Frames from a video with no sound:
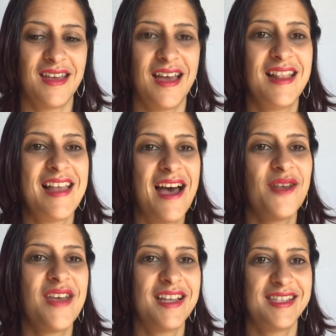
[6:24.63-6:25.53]
Allow
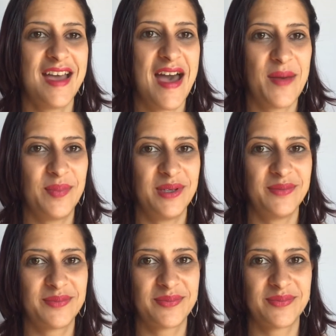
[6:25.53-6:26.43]
that to
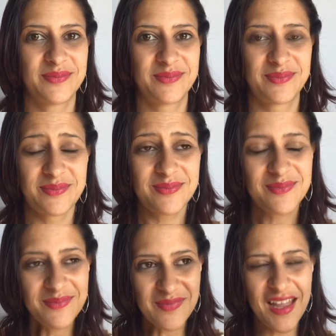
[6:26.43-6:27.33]
happen.
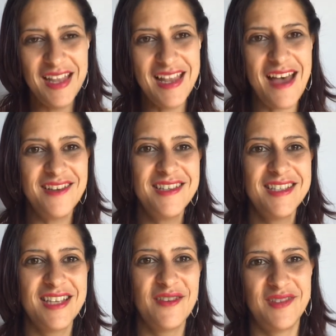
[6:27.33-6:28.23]
Allow
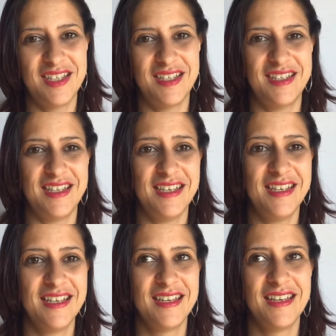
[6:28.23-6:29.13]
yourself to see